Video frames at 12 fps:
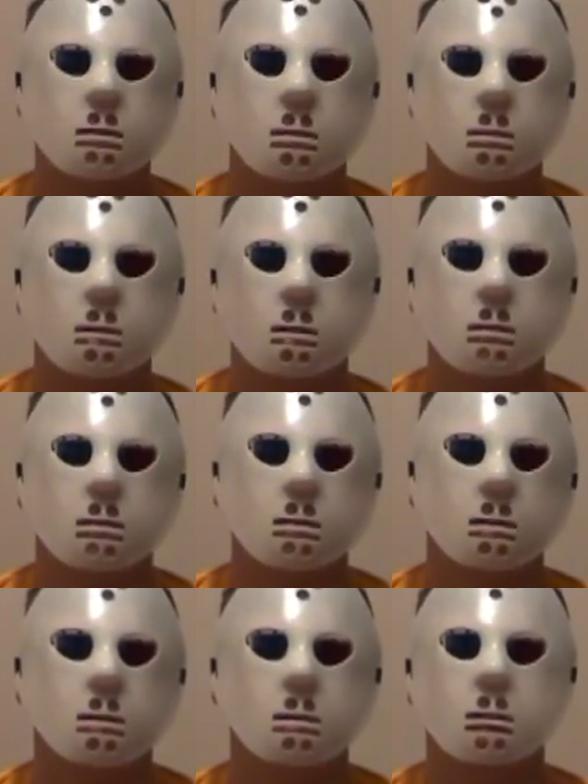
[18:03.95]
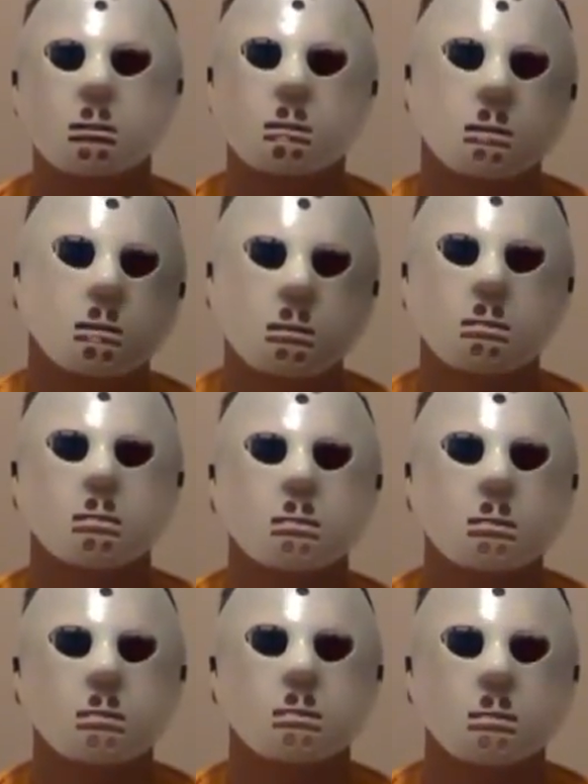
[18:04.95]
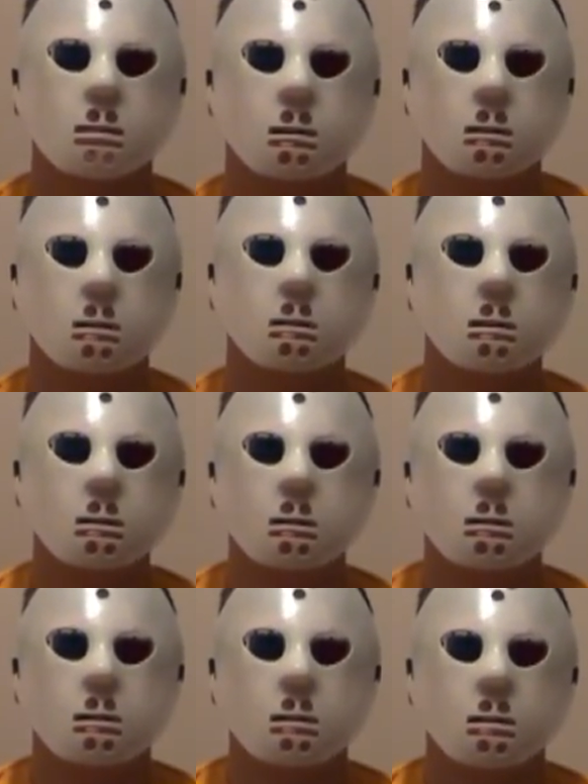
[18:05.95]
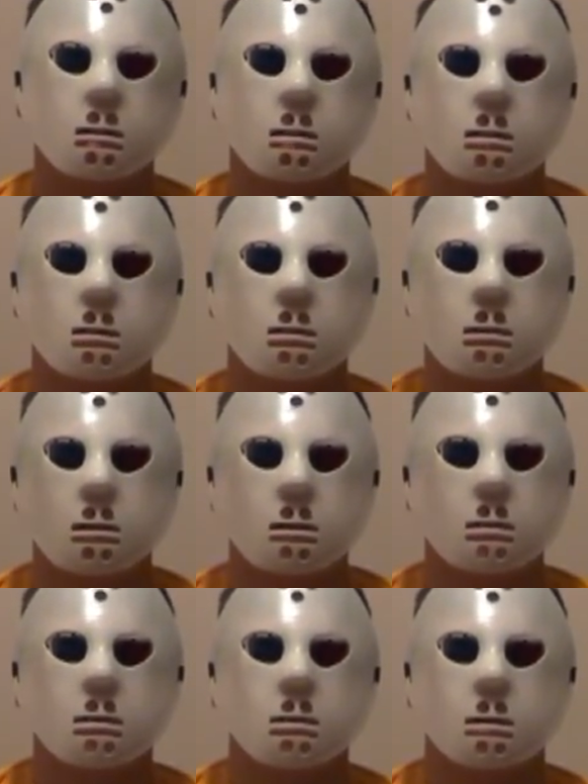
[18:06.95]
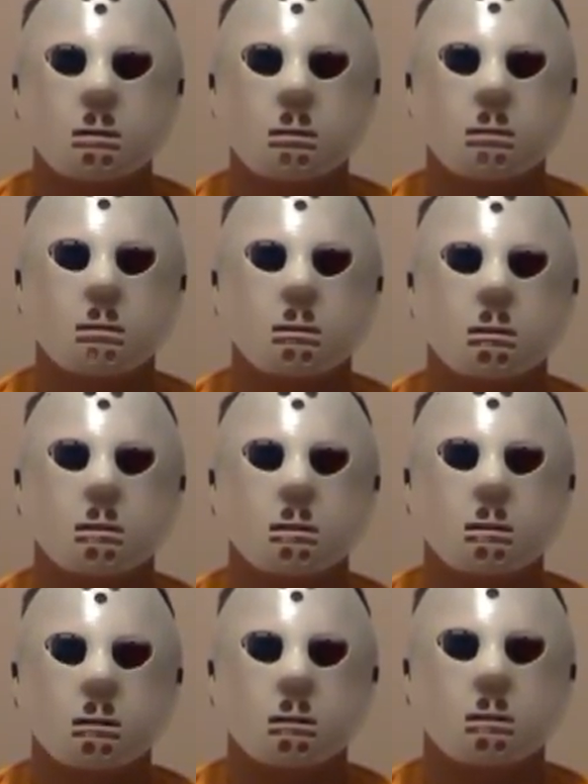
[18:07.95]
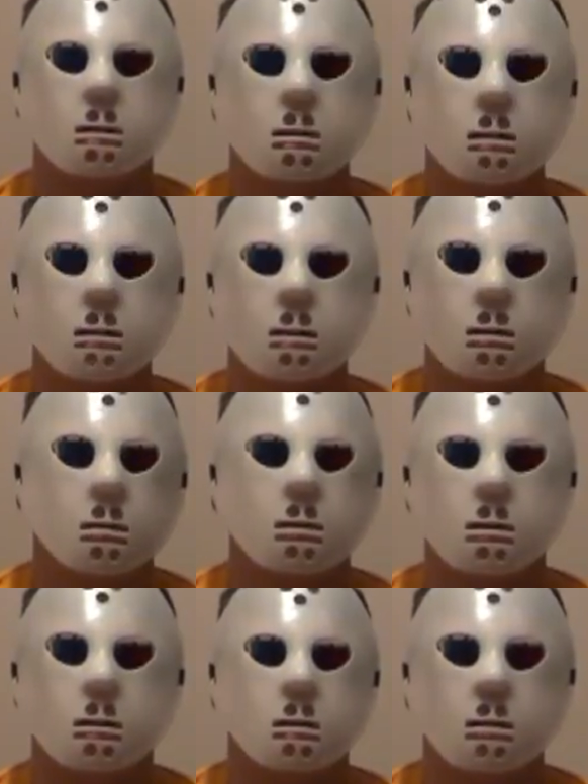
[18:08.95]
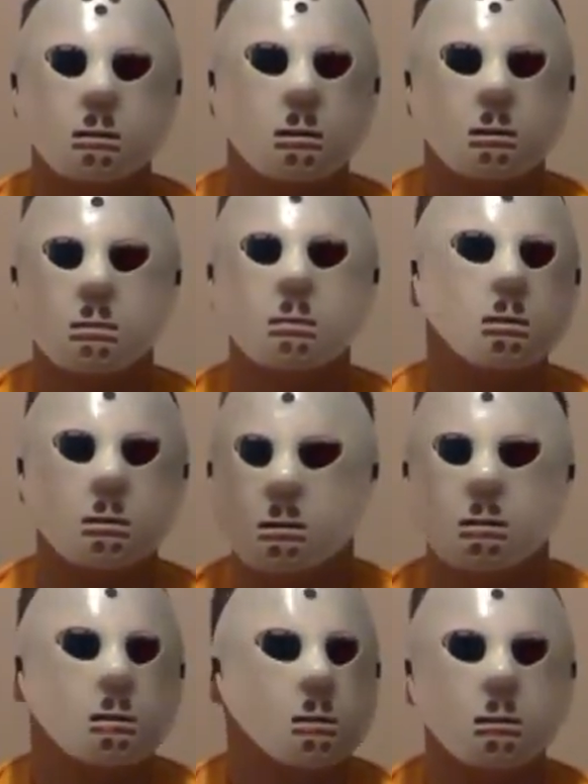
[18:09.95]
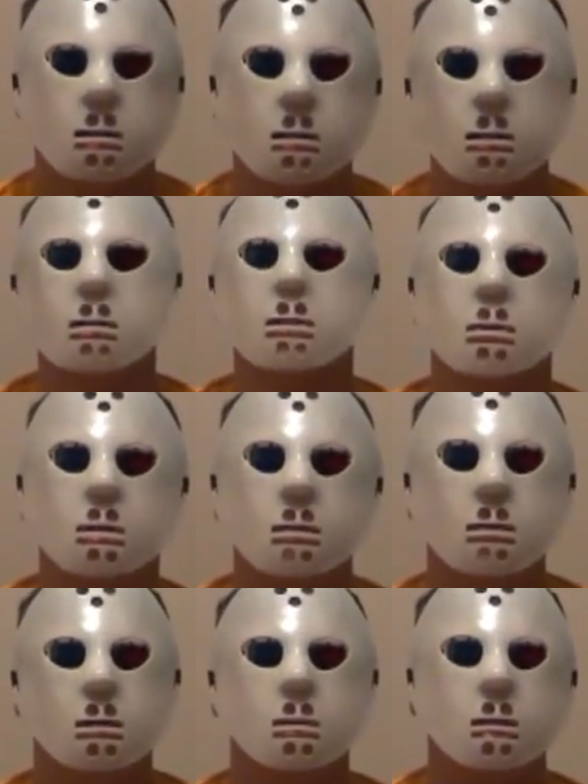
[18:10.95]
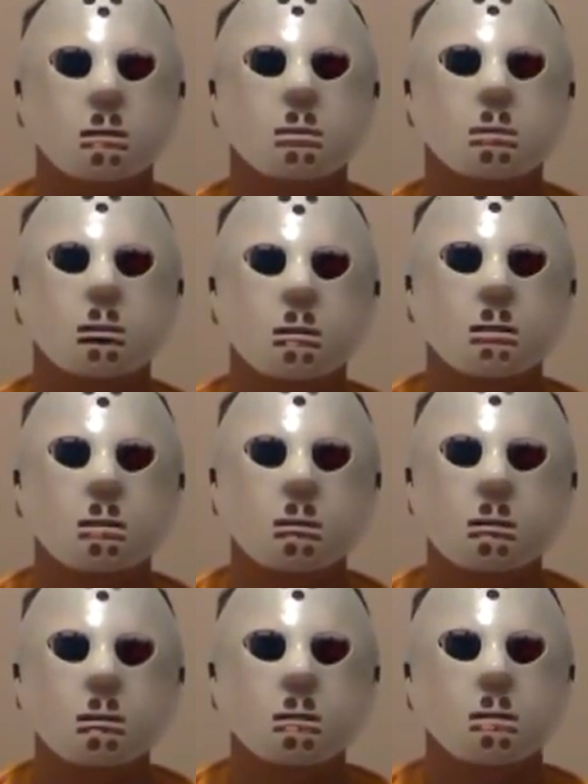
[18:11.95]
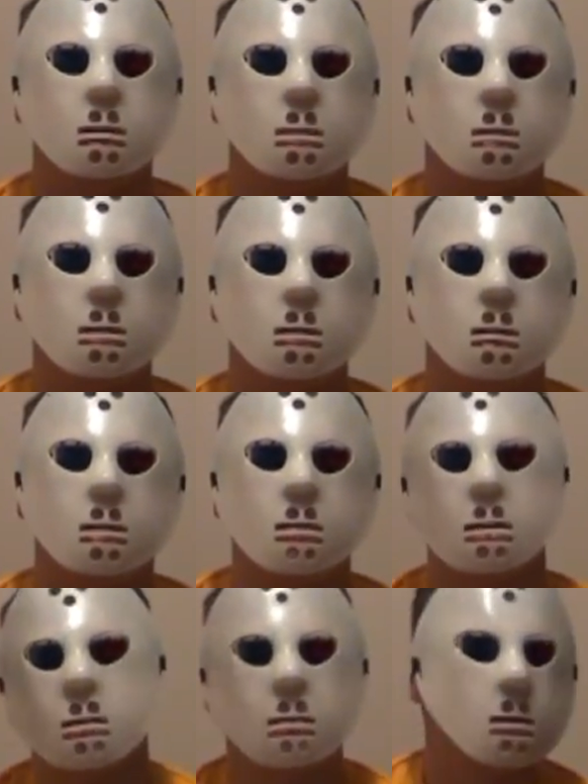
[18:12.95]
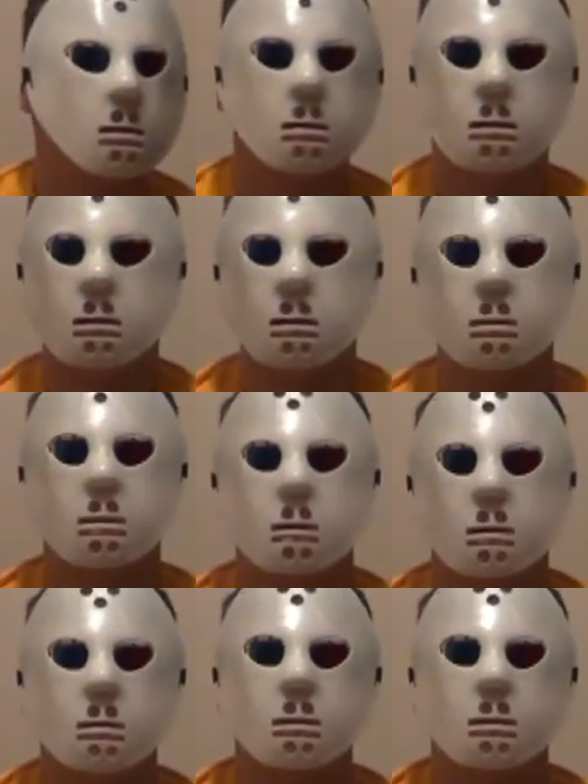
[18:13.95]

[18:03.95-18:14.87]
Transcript: of The Breakfast Club. It kind of has that that feel to it, and it's actually a short film I can watch that I make that I can say, that's not